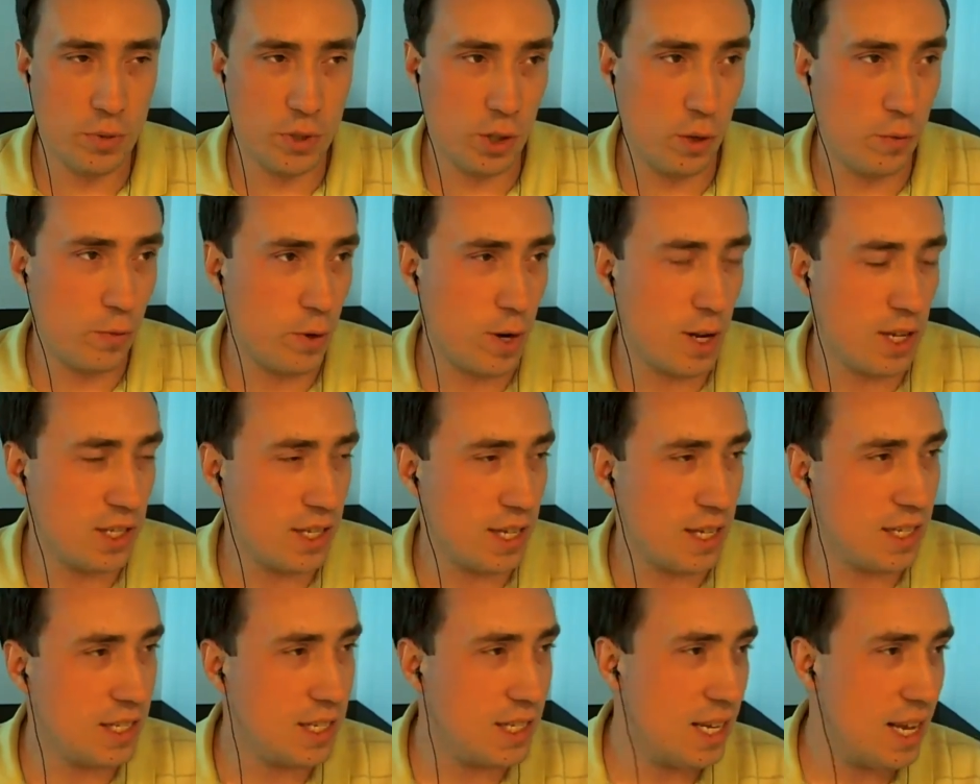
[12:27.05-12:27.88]
So, for
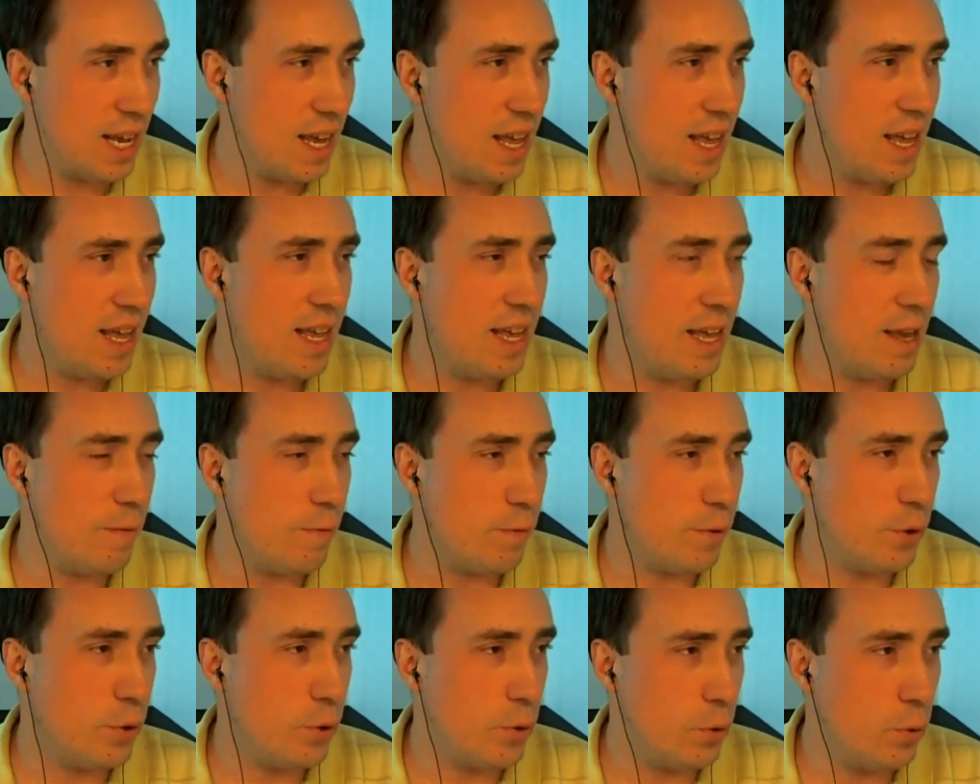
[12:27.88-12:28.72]
instance,
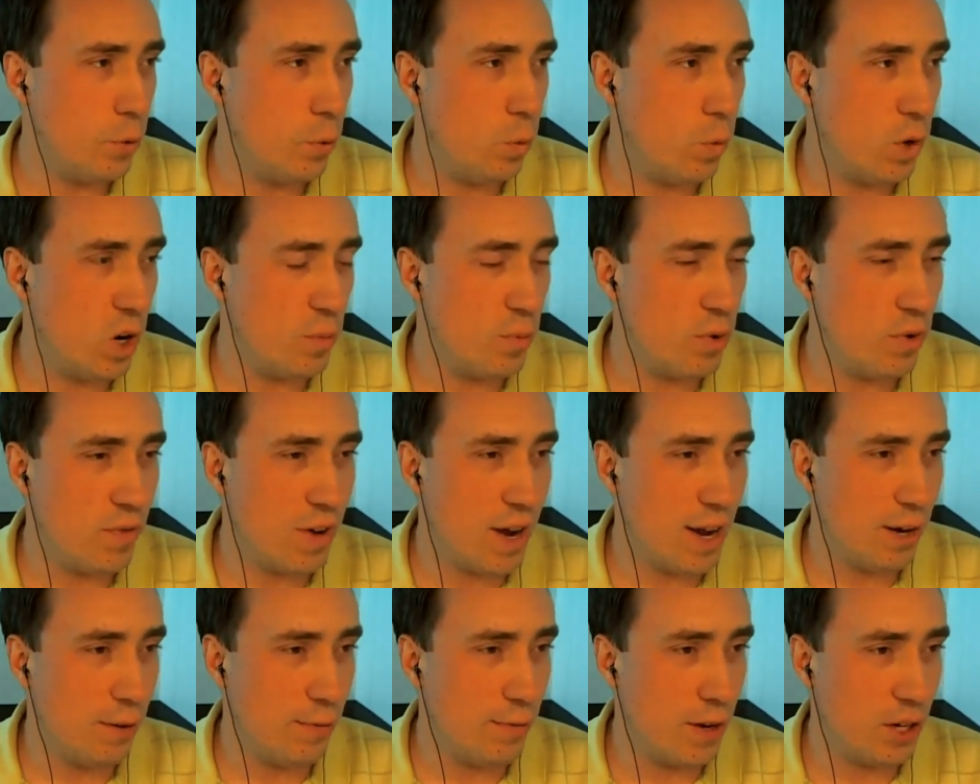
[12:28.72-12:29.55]
if you want to
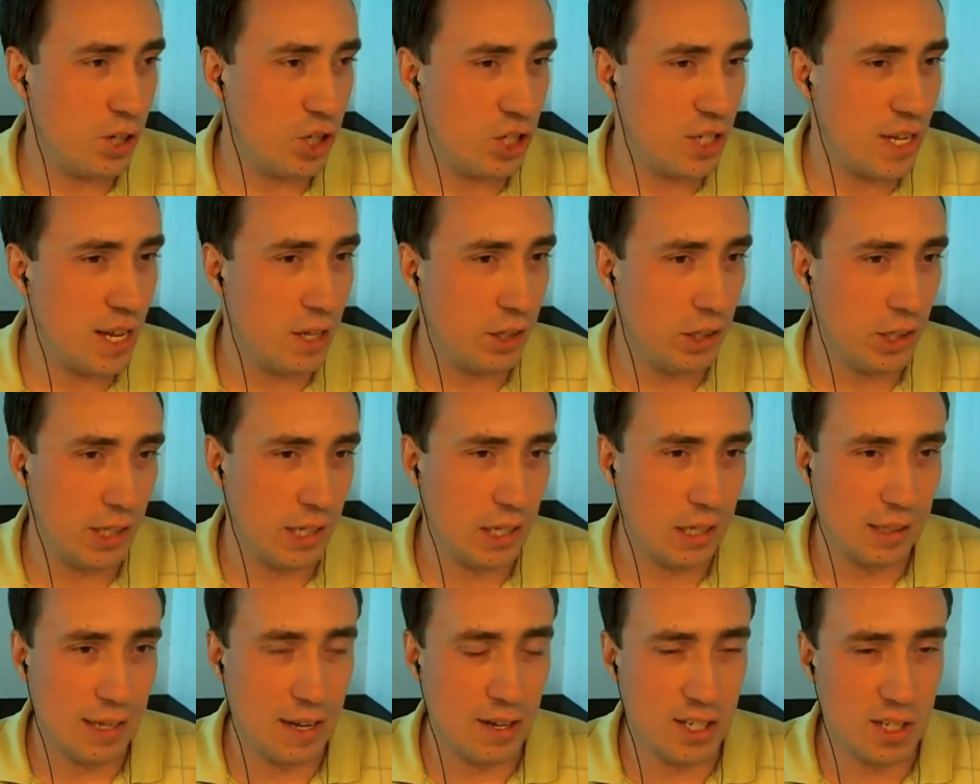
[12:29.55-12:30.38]
provide a functionality
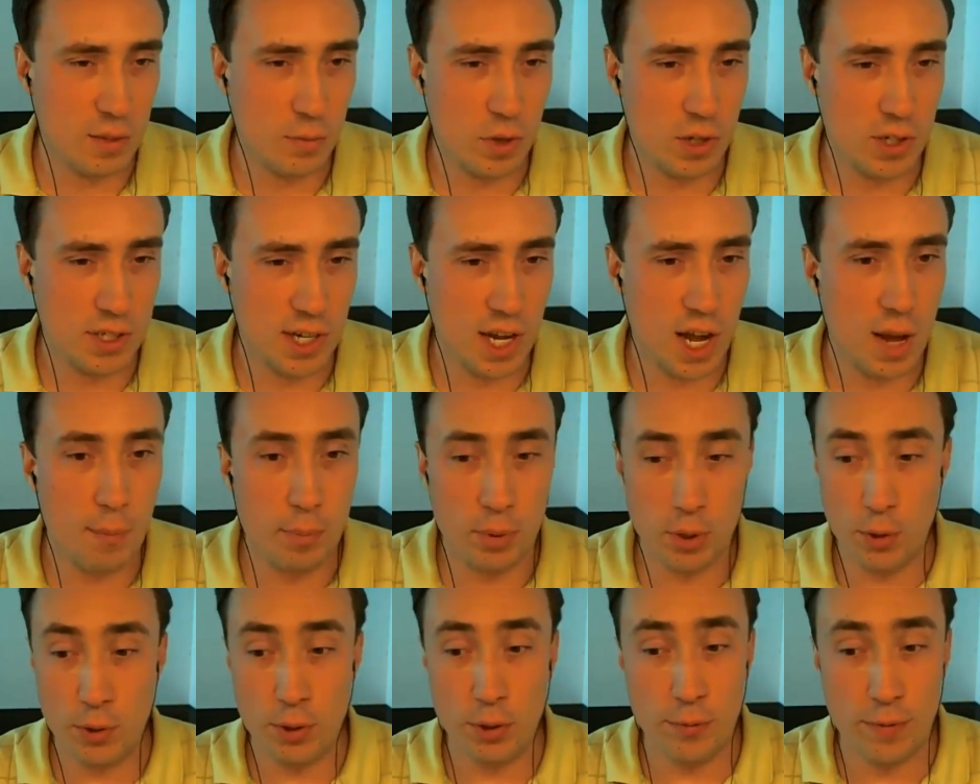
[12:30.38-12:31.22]
that allows someone to
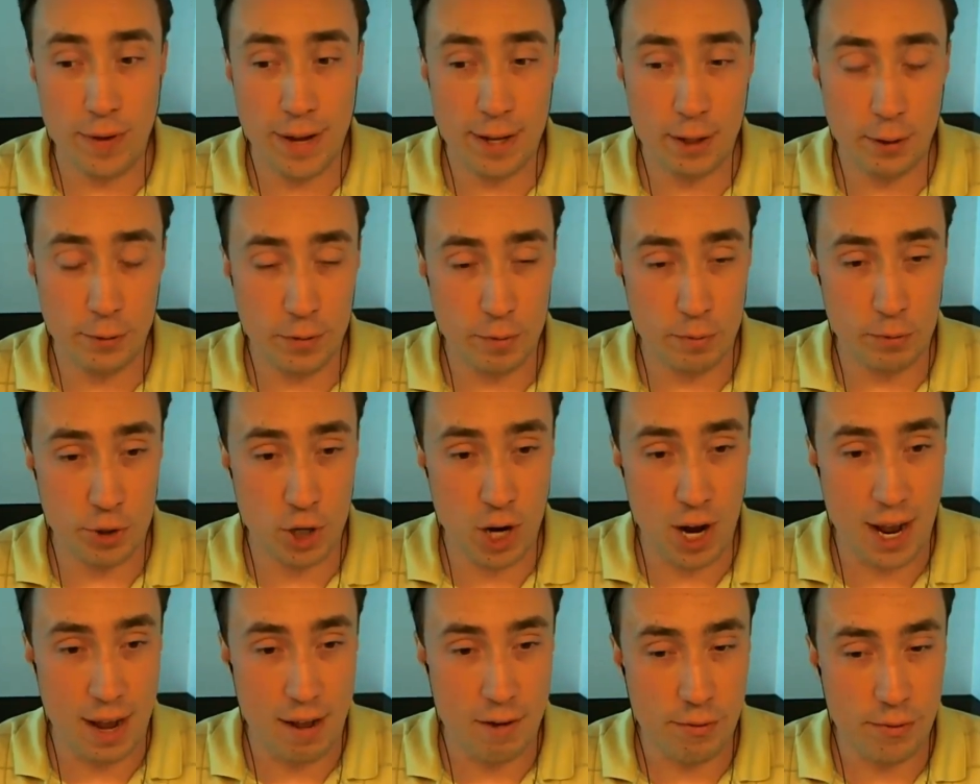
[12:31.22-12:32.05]
upload a file from
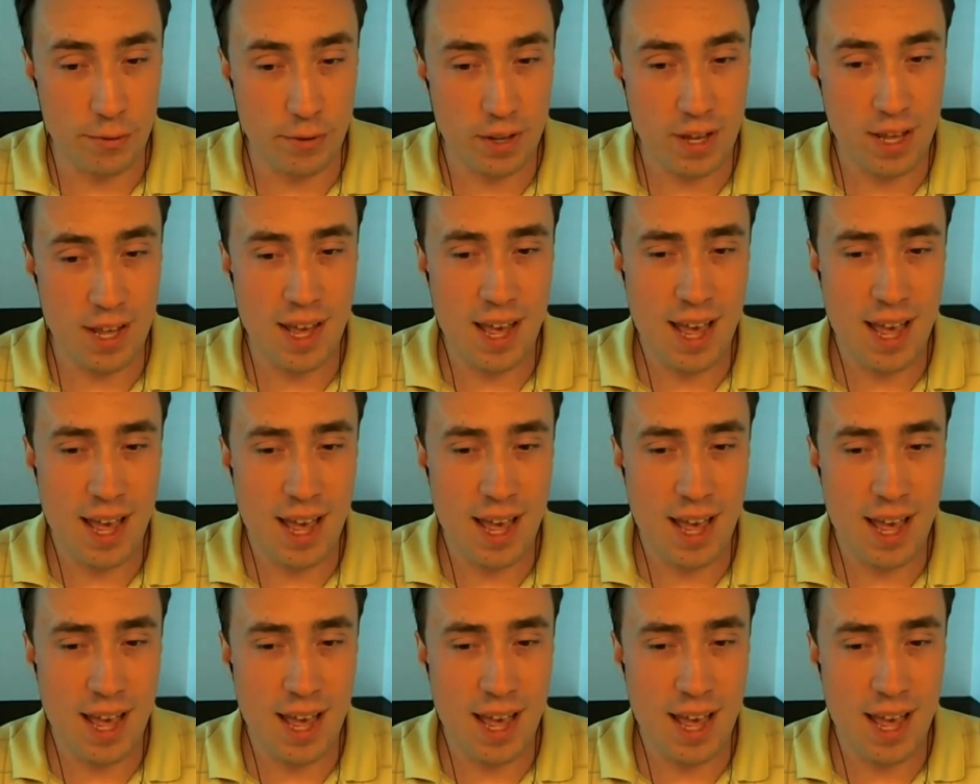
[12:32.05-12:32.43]
Drive,